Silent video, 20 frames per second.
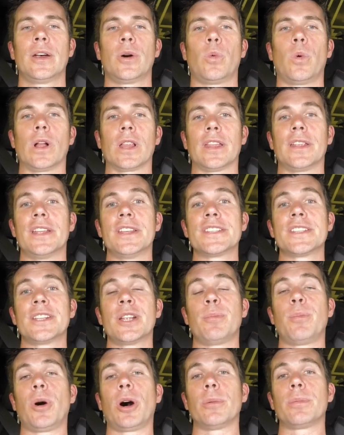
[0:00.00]
While it isn't
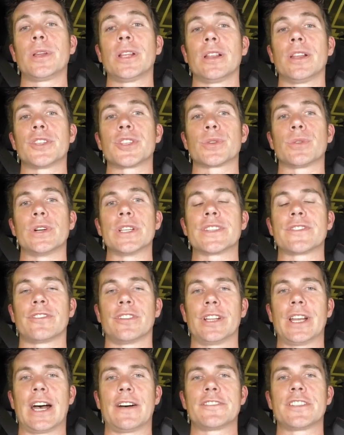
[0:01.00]
a popular choice for
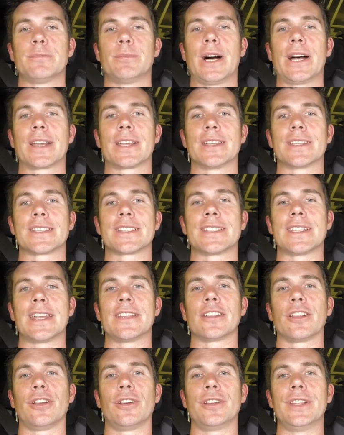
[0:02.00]
an aftermarket
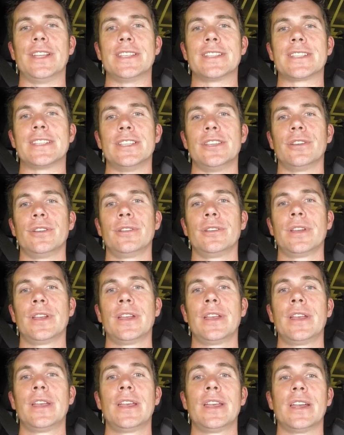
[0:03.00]
standalone ECU,
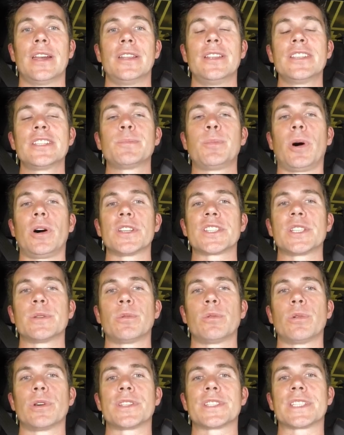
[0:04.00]
it is
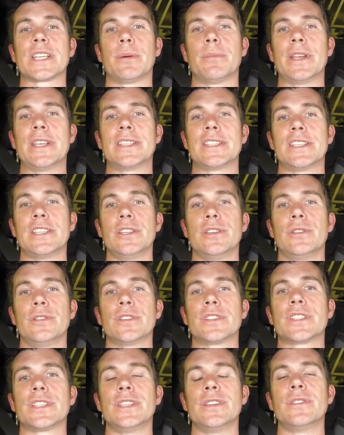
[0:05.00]
possible with some
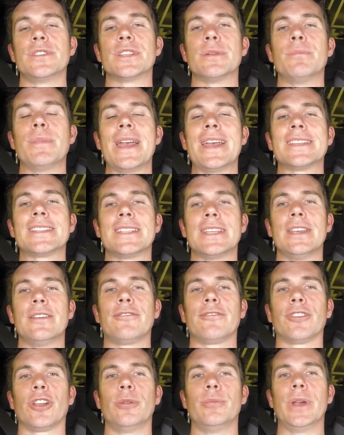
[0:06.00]
ECUs to use a mass
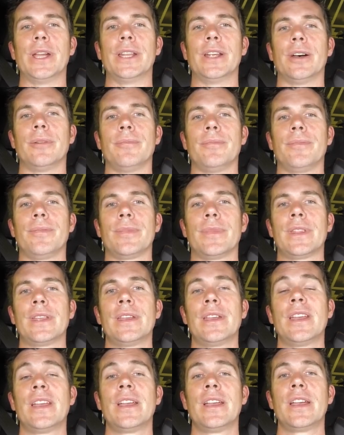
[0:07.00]
airflow meter.
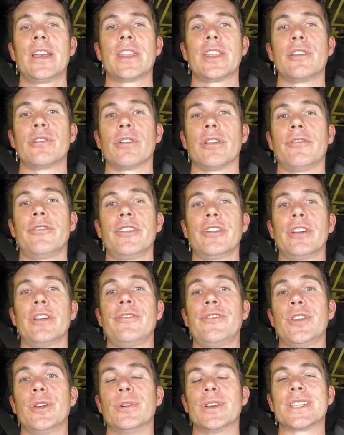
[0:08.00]
There are very
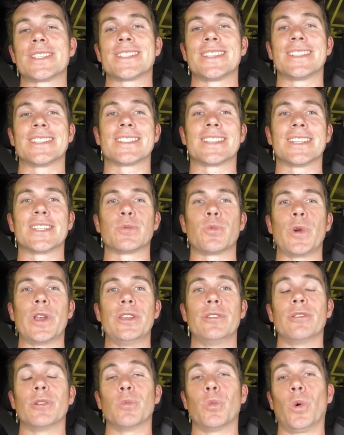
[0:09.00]
few instances where
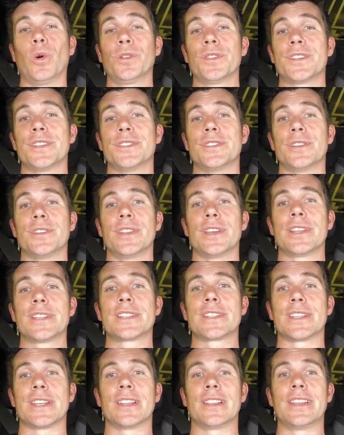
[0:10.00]
you would want to do
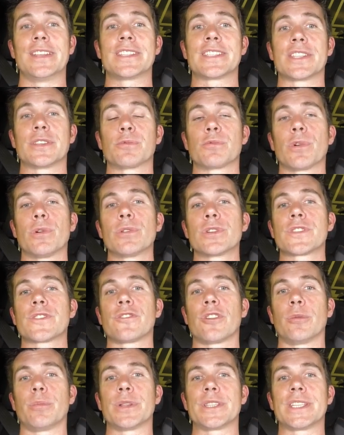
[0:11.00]
this unless the rules
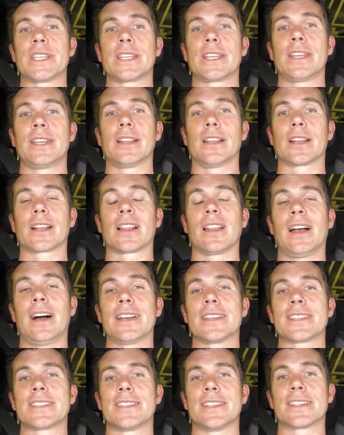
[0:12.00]
for a particular
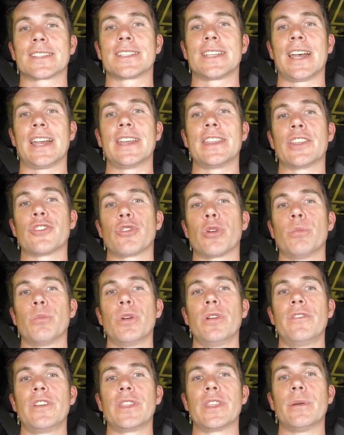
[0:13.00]
class dictate that
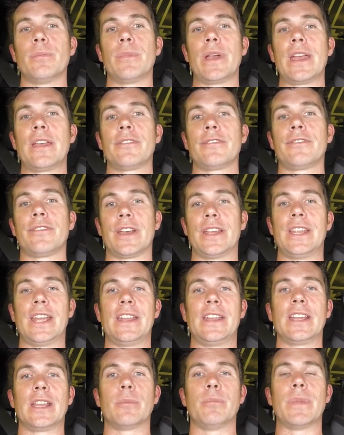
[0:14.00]
removing the MAF and
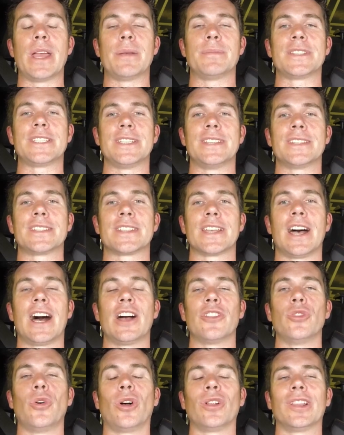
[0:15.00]
adding a MAP sensor
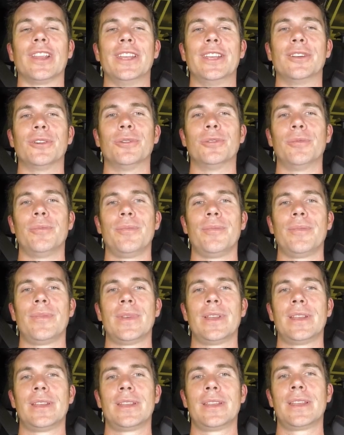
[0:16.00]
are not legal.
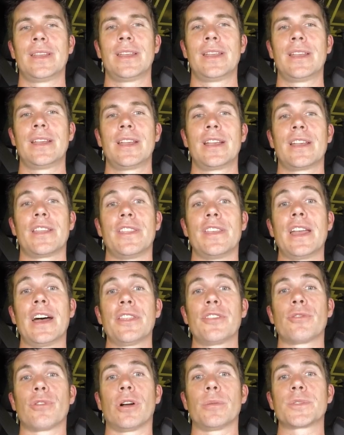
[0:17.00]
The
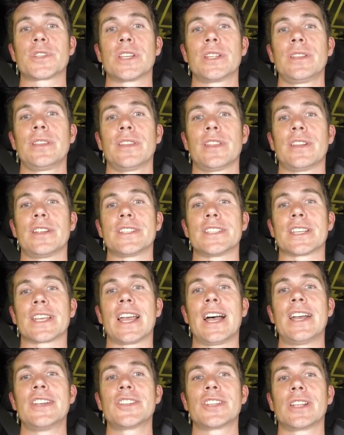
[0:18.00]
other option that is
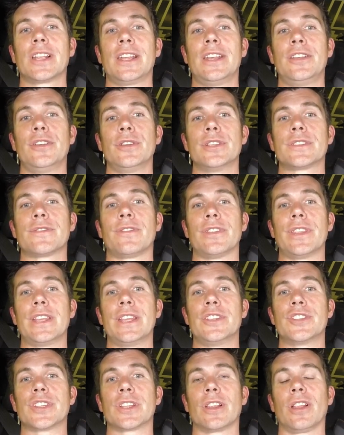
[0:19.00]
occasionally used for the
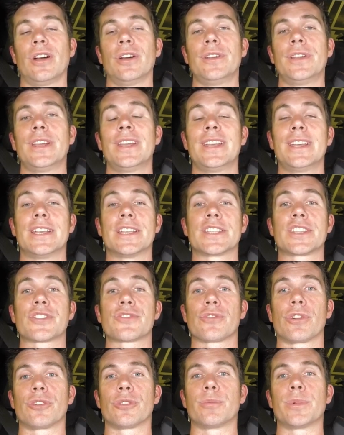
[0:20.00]
engine load is
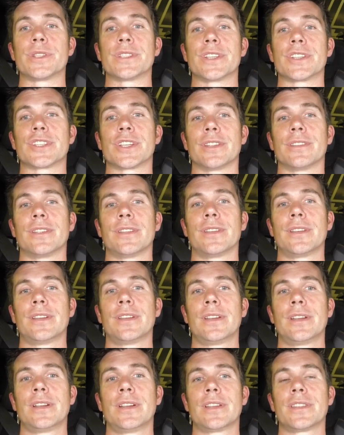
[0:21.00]
throttle position.
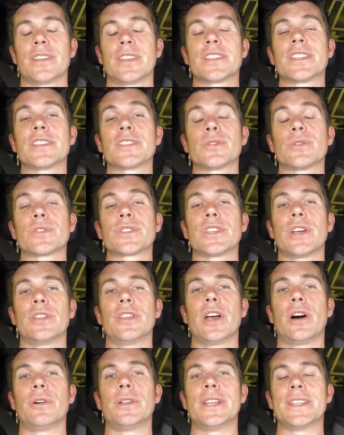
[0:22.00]
This is also
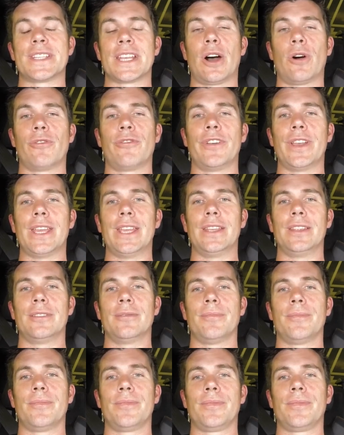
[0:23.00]
known as alpha N.